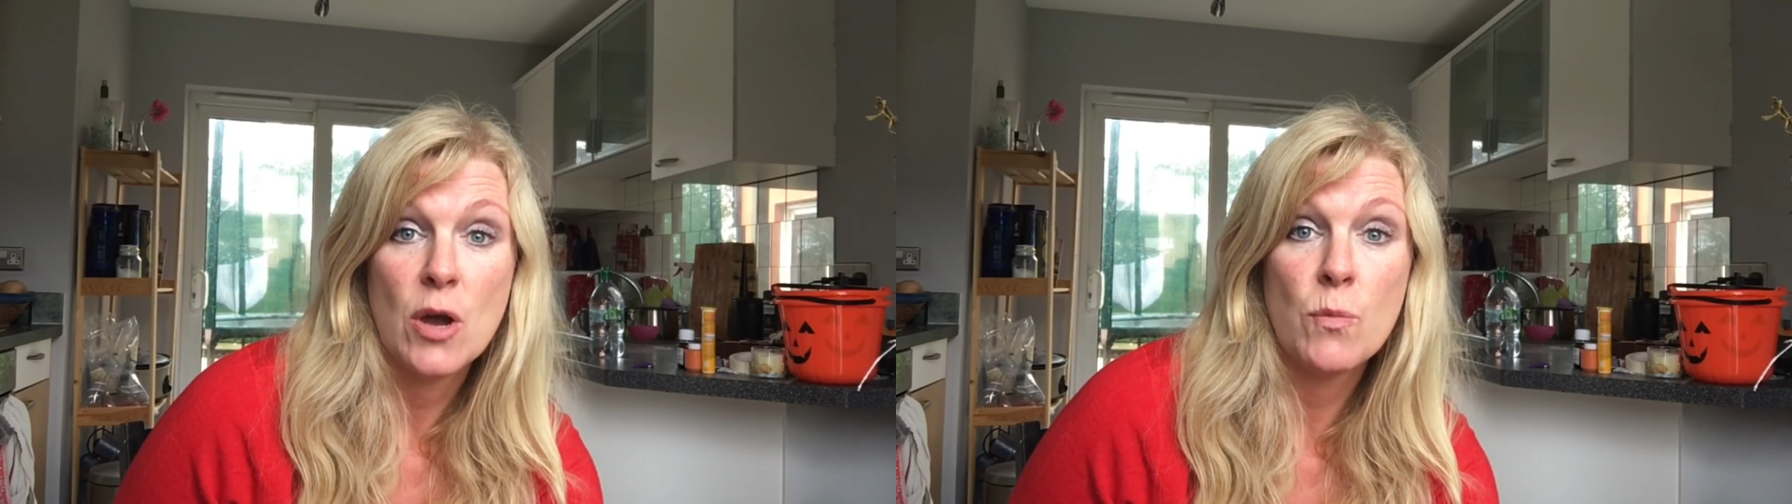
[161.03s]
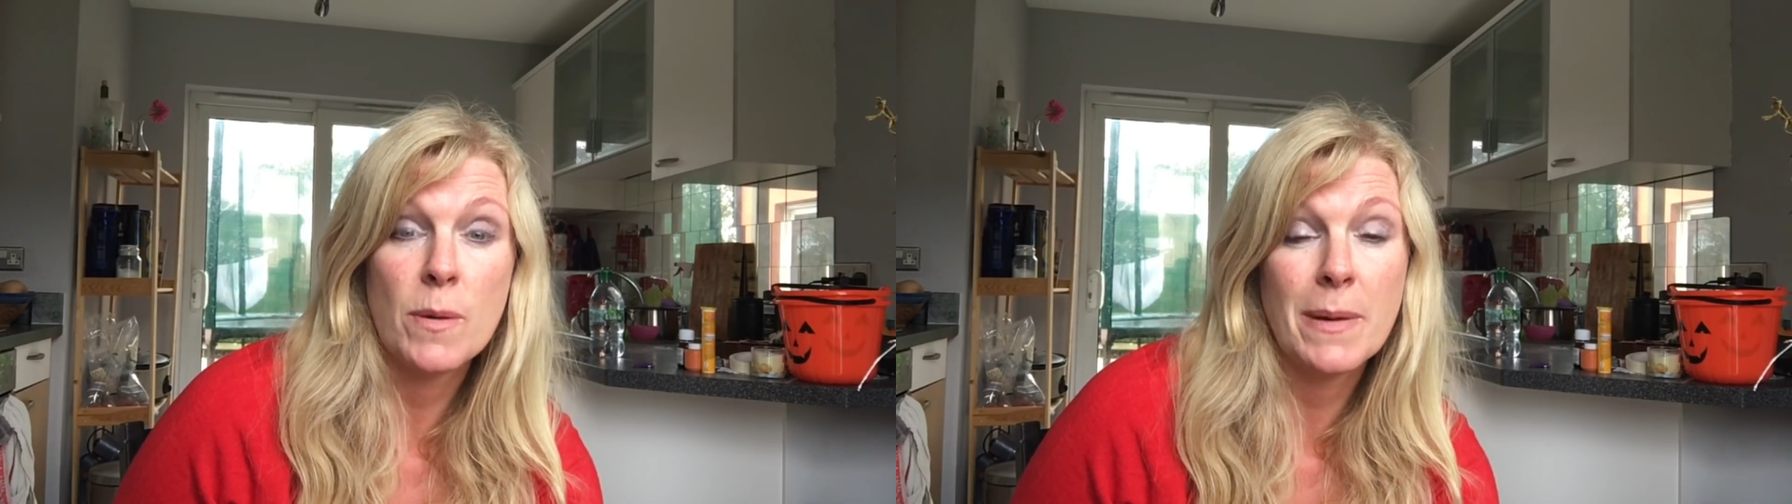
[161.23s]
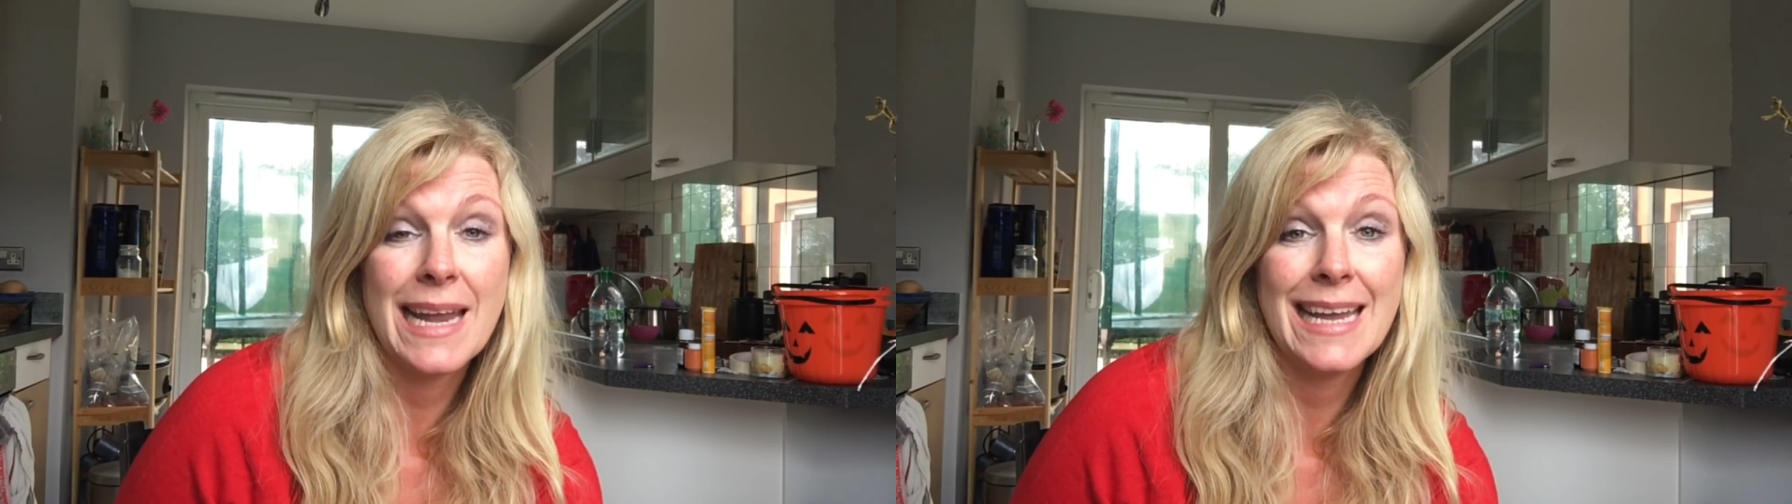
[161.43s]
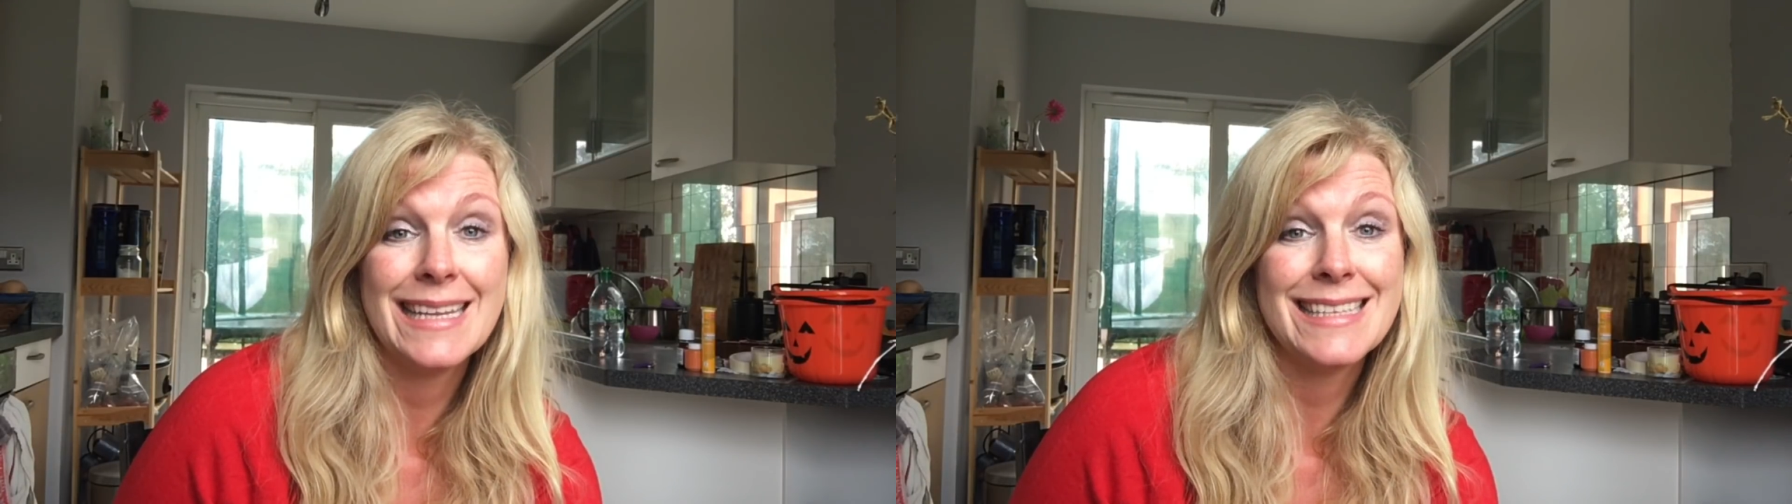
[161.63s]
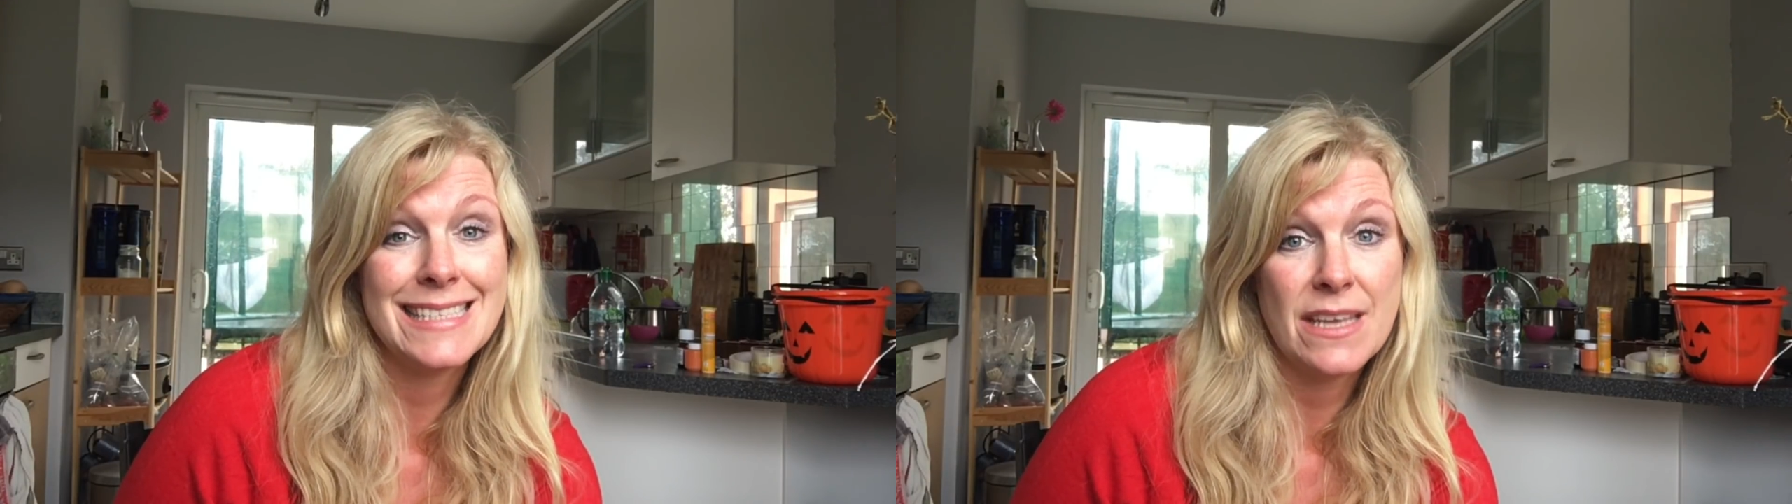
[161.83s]
We're playing in
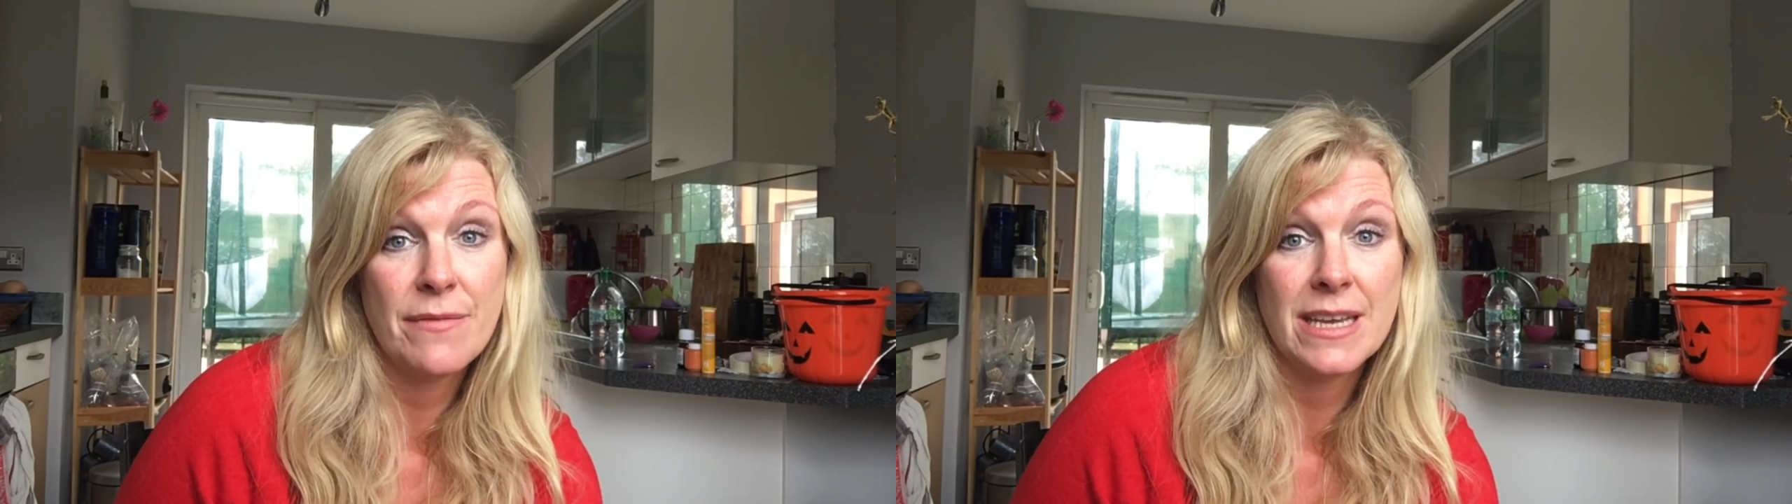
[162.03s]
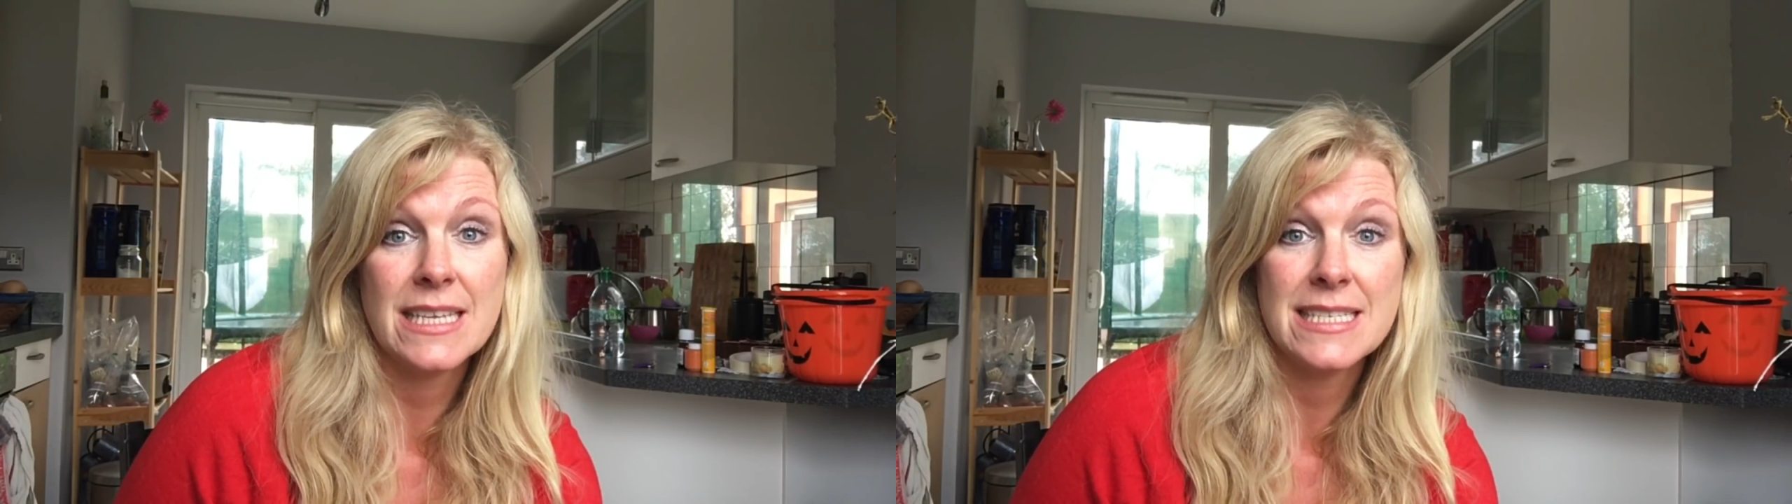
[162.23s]
the Civic in